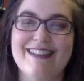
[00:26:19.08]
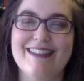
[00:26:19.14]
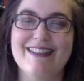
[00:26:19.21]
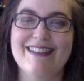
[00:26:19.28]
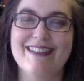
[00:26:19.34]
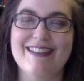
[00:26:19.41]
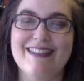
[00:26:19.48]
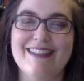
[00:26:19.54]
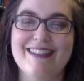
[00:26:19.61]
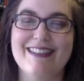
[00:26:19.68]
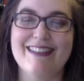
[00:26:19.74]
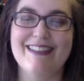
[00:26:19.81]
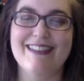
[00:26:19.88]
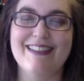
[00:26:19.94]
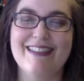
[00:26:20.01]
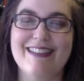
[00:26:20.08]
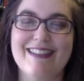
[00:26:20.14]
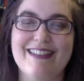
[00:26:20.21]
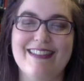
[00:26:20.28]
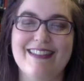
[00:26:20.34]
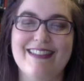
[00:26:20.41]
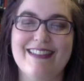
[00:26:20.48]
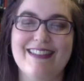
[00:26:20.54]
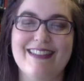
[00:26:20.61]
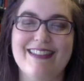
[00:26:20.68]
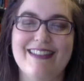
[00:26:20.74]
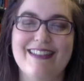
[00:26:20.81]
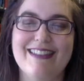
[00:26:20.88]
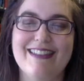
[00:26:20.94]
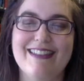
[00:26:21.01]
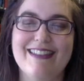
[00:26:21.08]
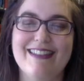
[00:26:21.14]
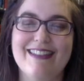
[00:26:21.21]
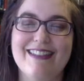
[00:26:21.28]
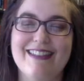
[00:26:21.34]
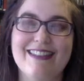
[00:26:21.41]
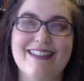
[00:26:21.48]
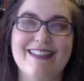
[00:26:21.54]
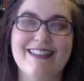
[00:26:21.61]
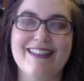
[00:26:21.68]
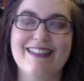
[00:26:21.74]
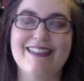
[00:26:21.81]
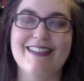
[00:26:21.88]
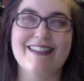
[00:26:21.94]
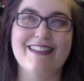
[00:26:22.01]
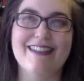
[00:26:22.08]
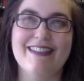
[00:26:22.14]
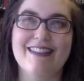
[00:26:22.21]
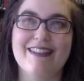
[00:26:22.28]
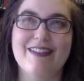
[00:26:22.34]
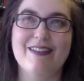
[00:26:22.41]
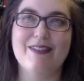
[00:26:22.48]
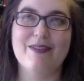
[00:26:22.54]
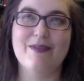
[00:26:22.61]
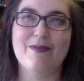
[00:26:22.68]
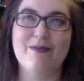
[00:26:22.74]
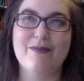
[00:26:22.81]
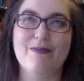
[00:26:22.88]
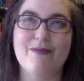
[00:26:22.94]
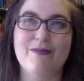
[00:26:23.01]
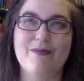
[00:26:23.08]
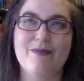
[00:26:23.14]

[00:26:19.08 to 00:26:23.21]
[no speech]